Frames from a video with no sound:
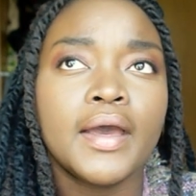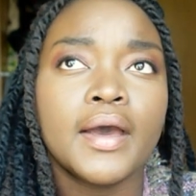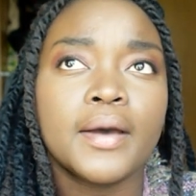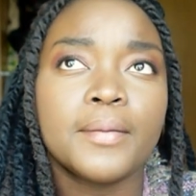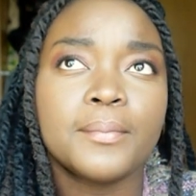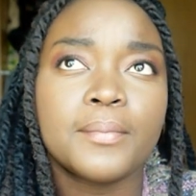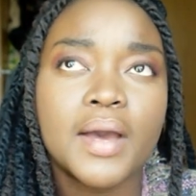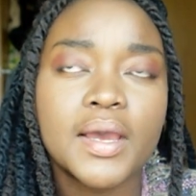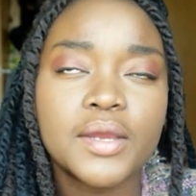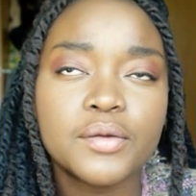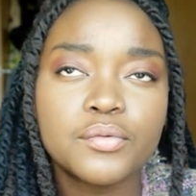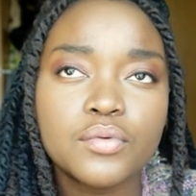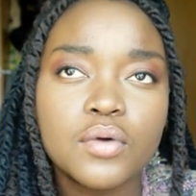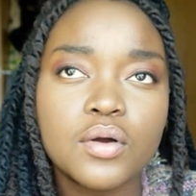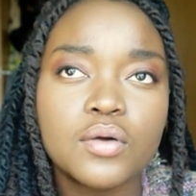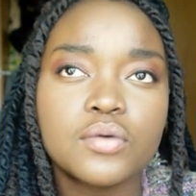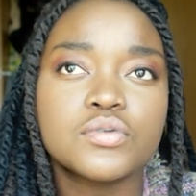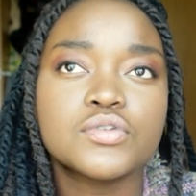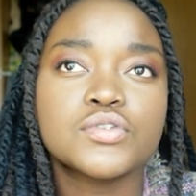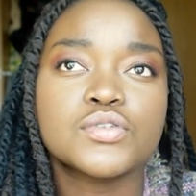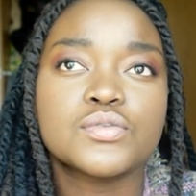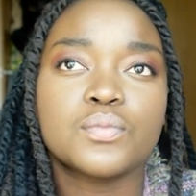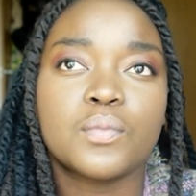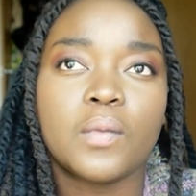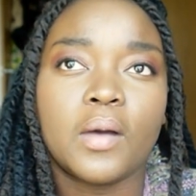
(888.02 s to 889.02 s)
My
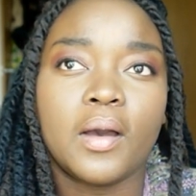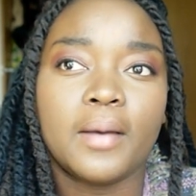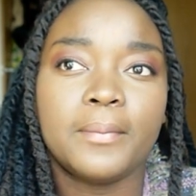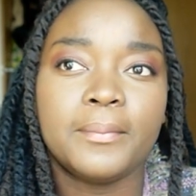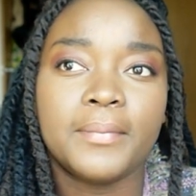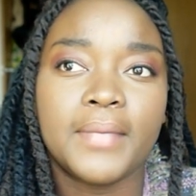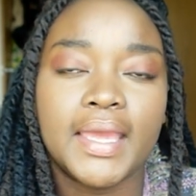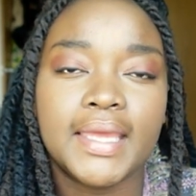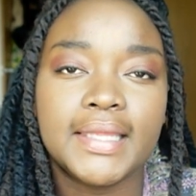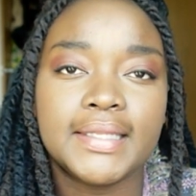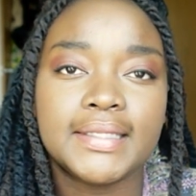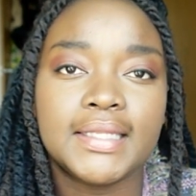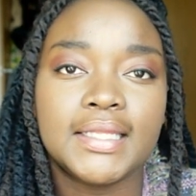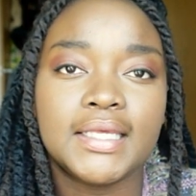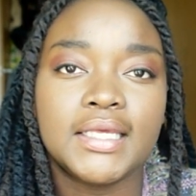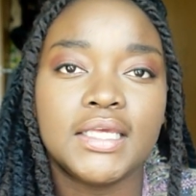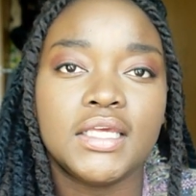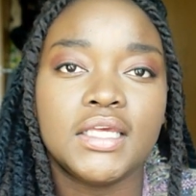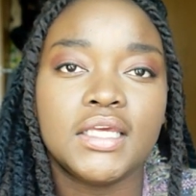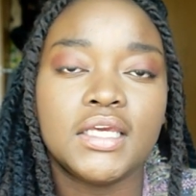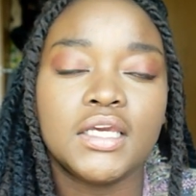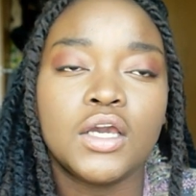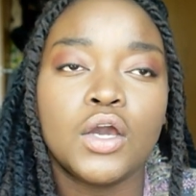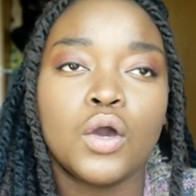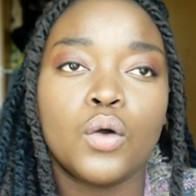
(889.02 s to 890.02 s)
roles were
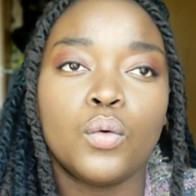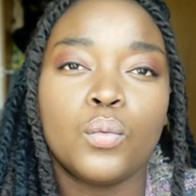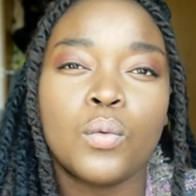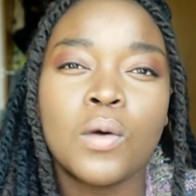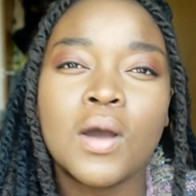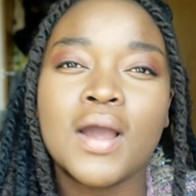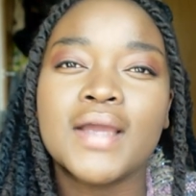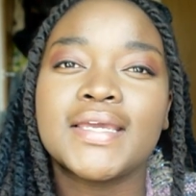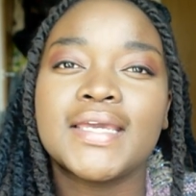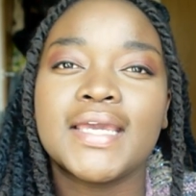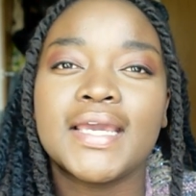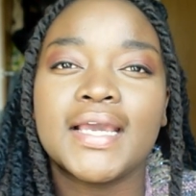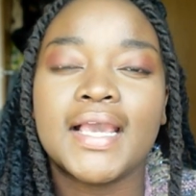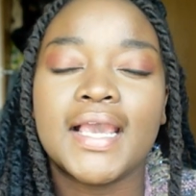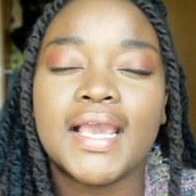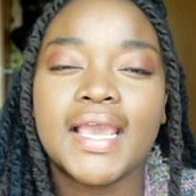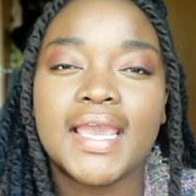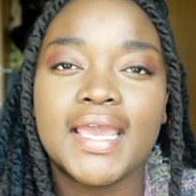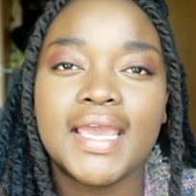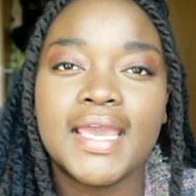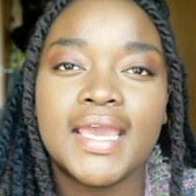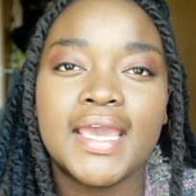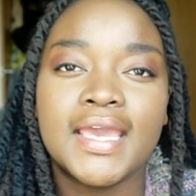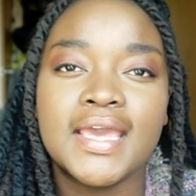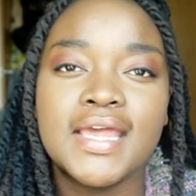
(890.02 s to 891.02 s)
mainly working
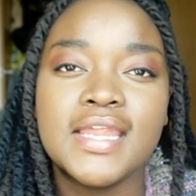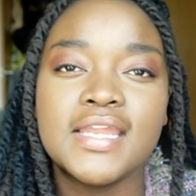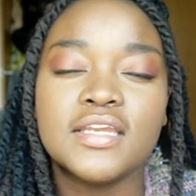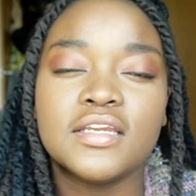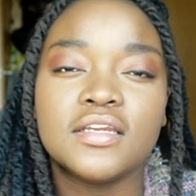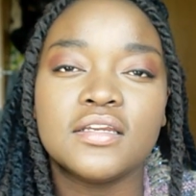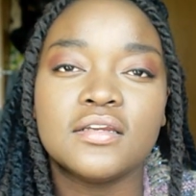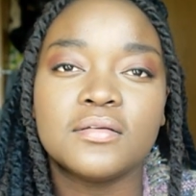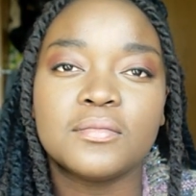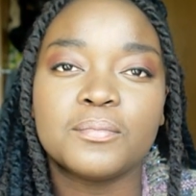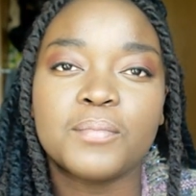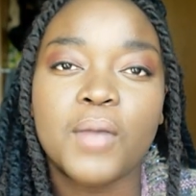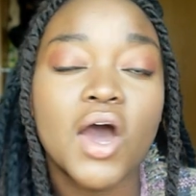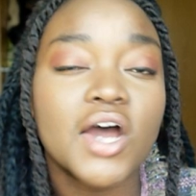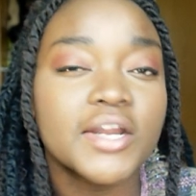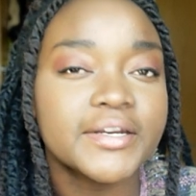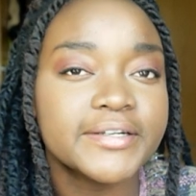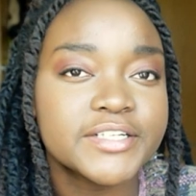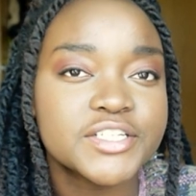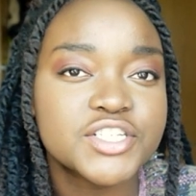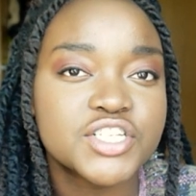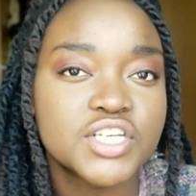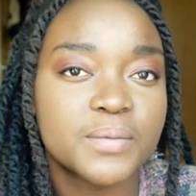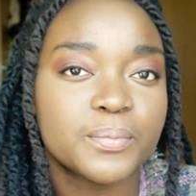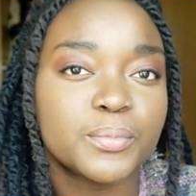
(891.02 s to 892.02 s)
in
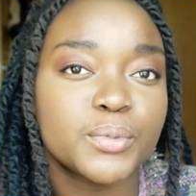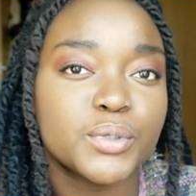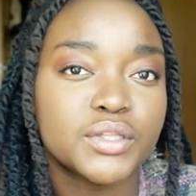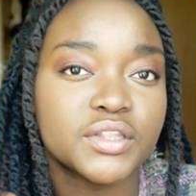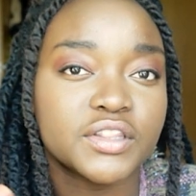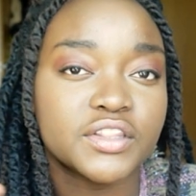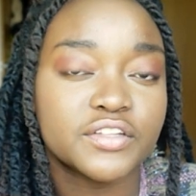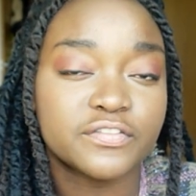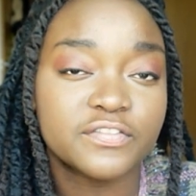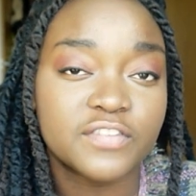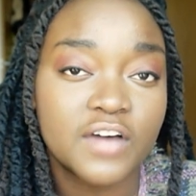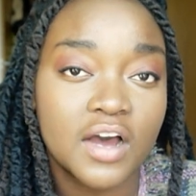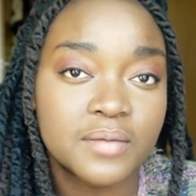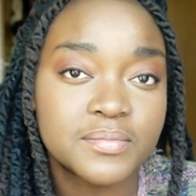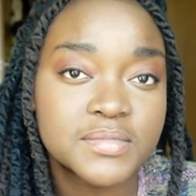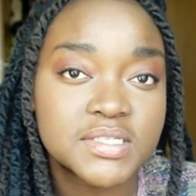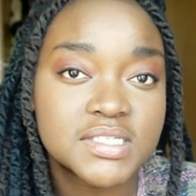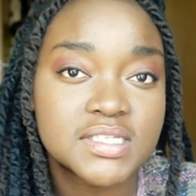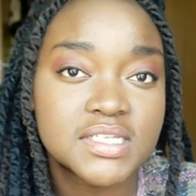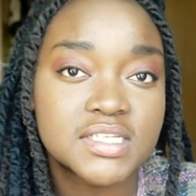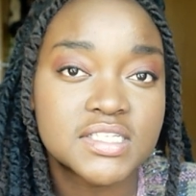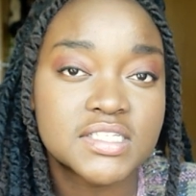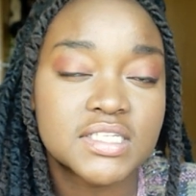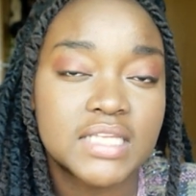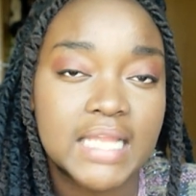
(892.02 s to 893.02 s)
partnership with the
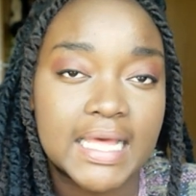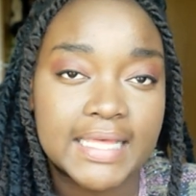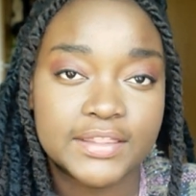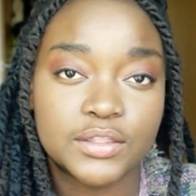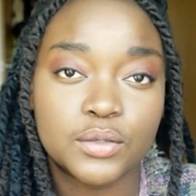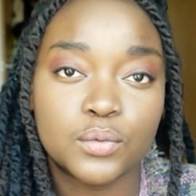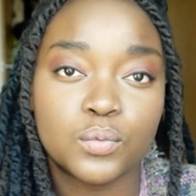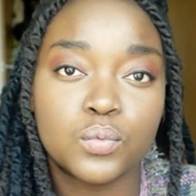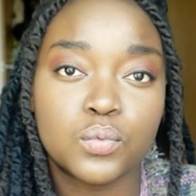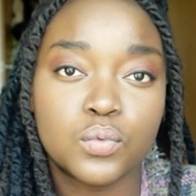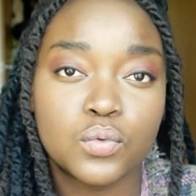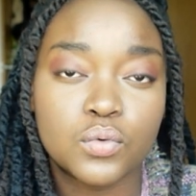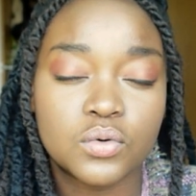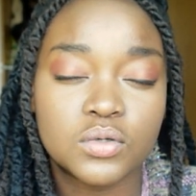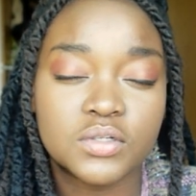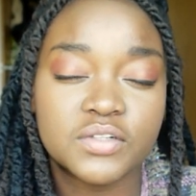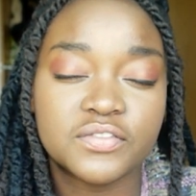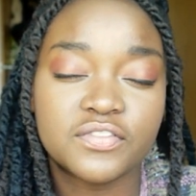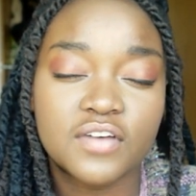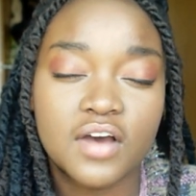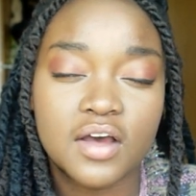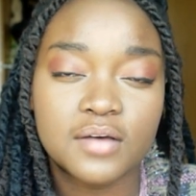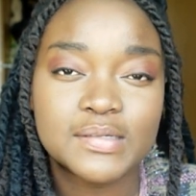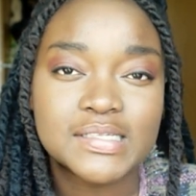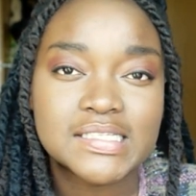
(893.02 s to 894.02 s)
pharmacist, like the ward
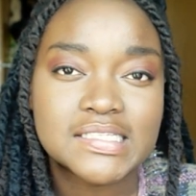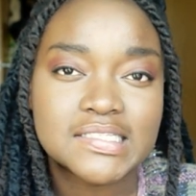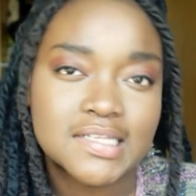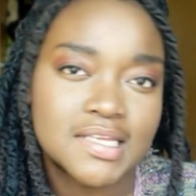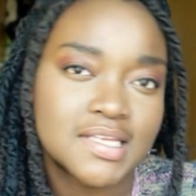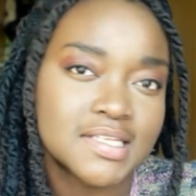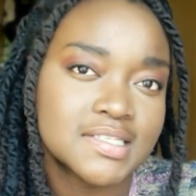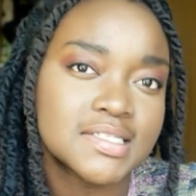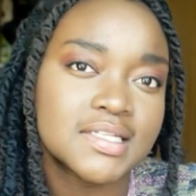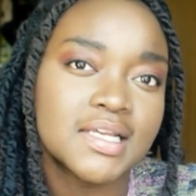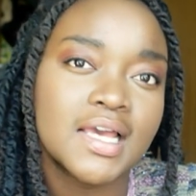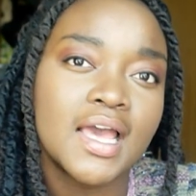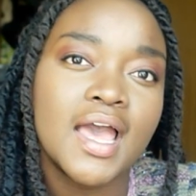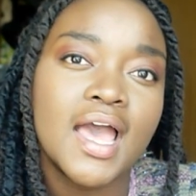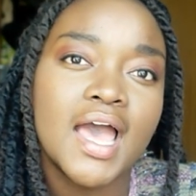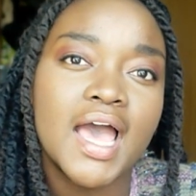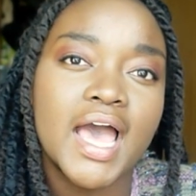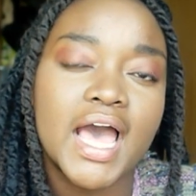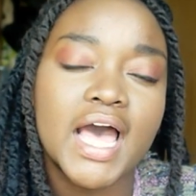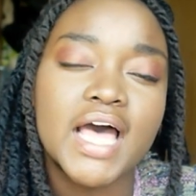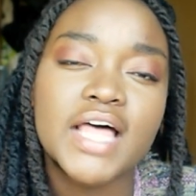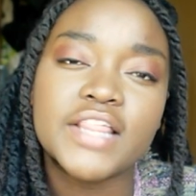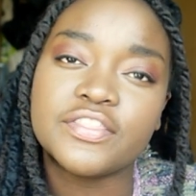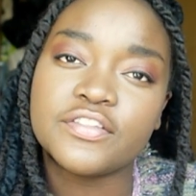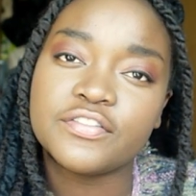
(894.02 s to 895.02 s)
pharmacist
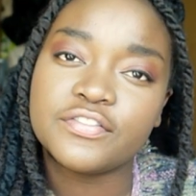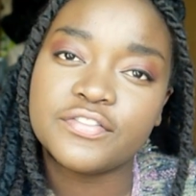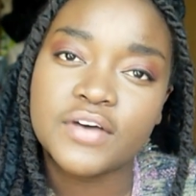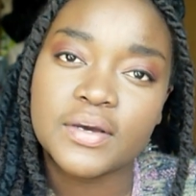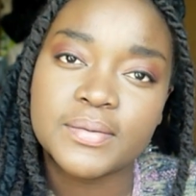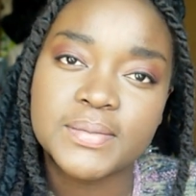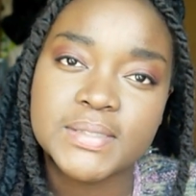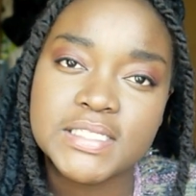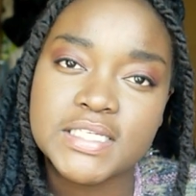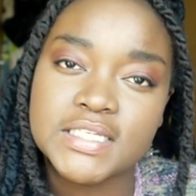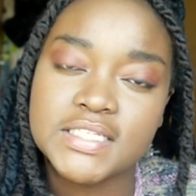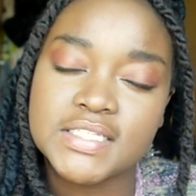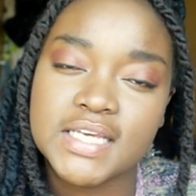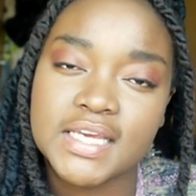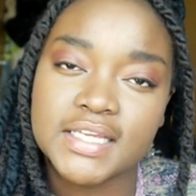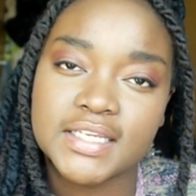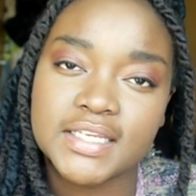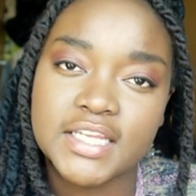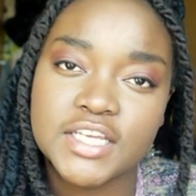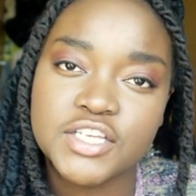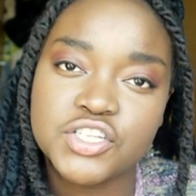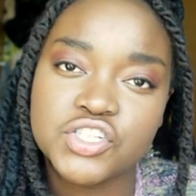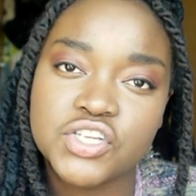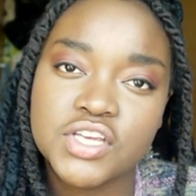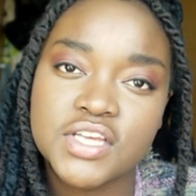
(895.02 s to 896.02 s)
and the pharmacy
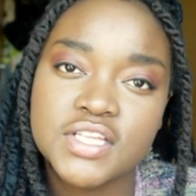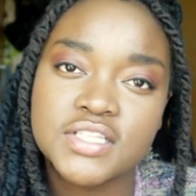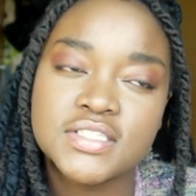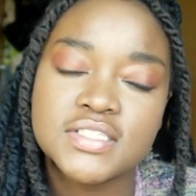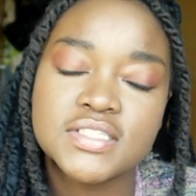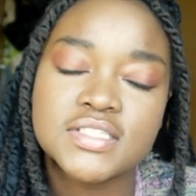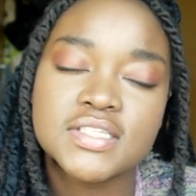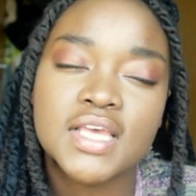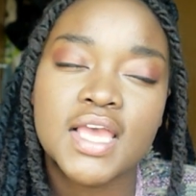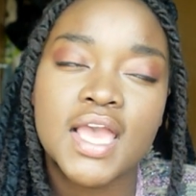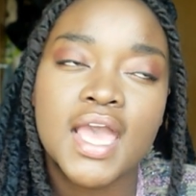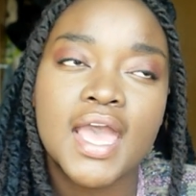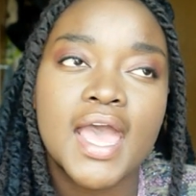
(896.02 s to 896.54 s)
technicians.